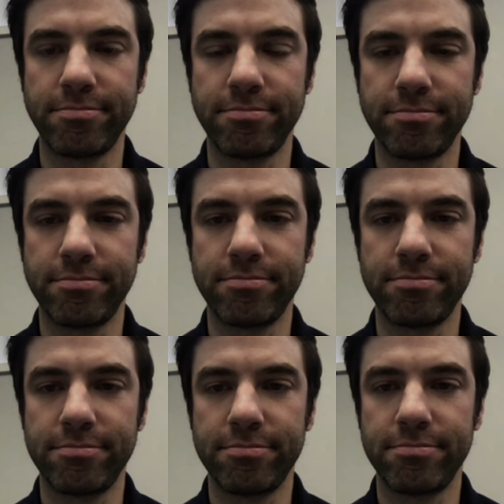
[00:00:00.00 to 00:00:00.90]

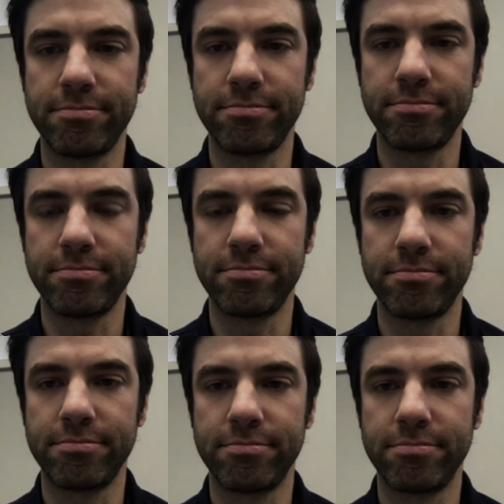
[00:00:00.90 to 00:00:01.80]

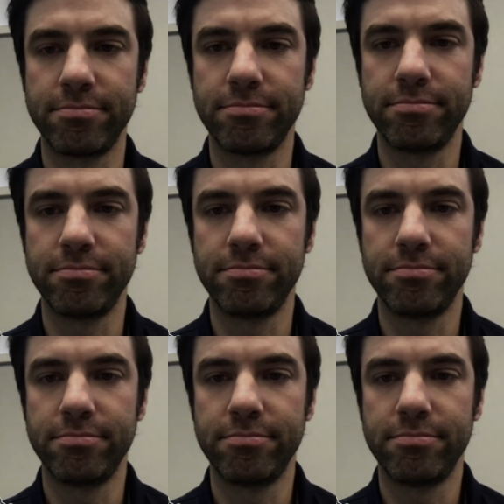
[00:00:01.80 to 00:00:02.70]

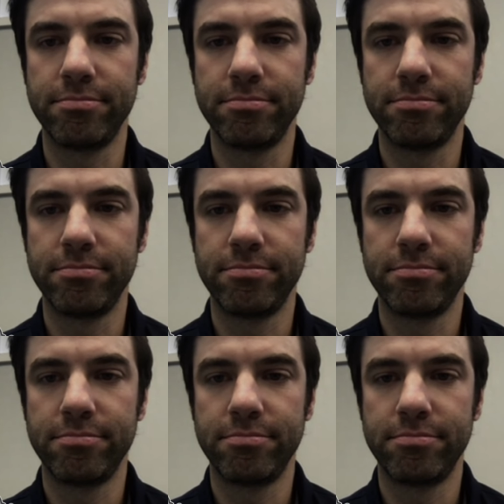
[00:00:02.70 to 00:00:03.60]

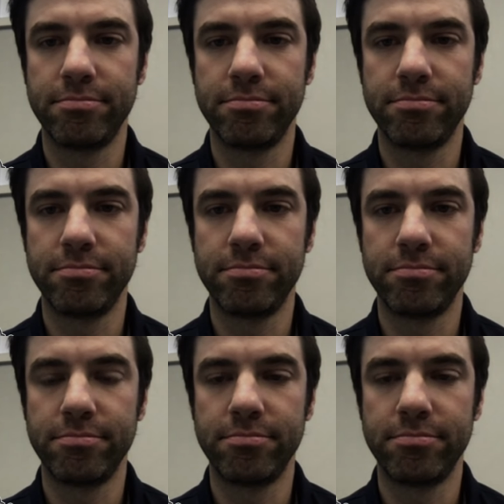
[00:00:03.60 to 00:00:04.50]

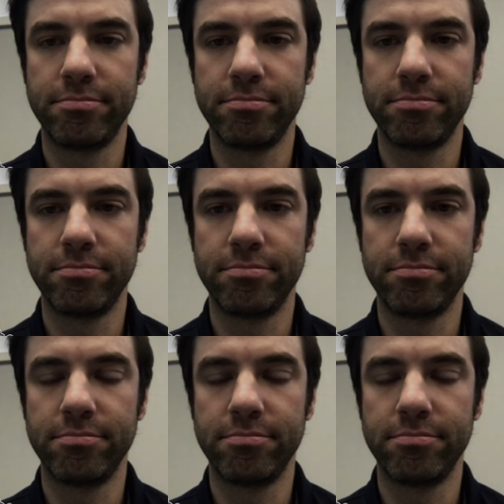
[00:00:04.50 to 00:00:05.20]
(silent)